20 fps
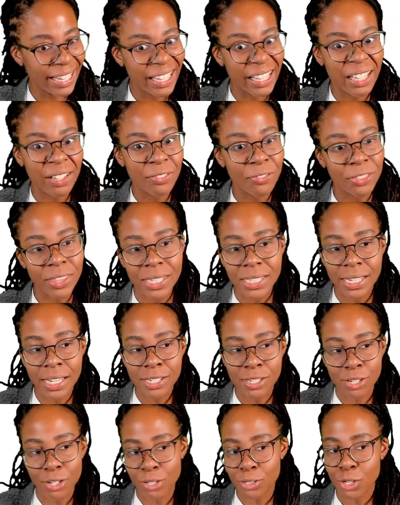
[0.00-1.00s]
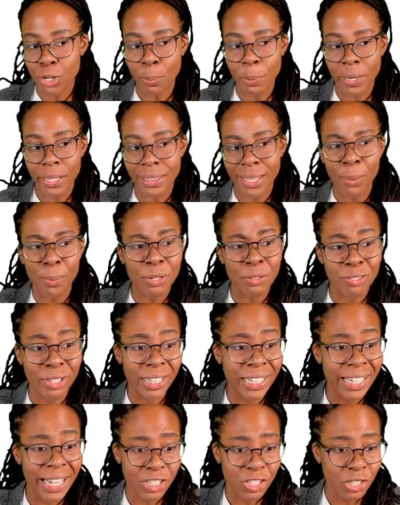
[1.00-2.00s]
if this isn't a topic that we
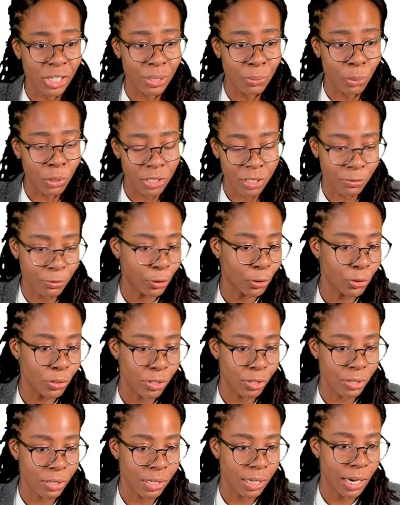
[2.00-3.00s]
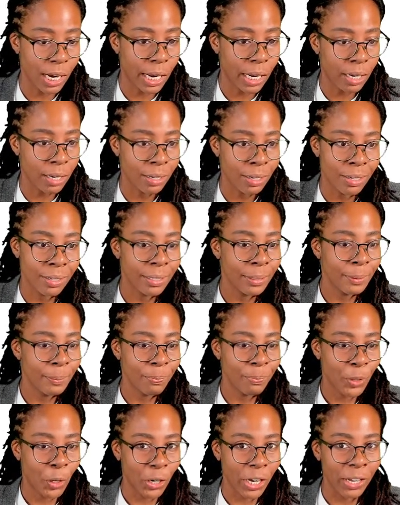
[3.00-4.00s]
really actually want to focus on today.
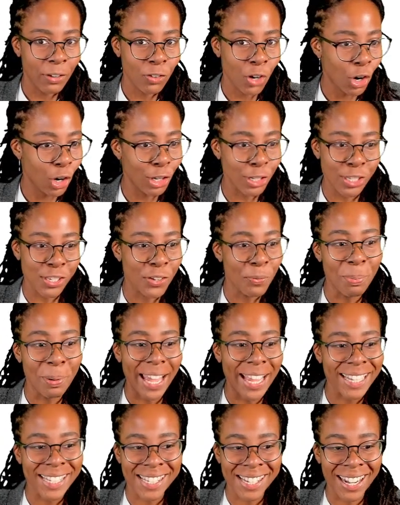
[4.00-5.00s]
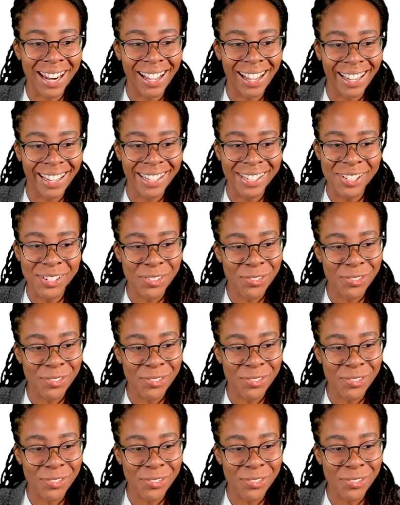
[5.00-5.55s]
Okay, I've got lots of blank slides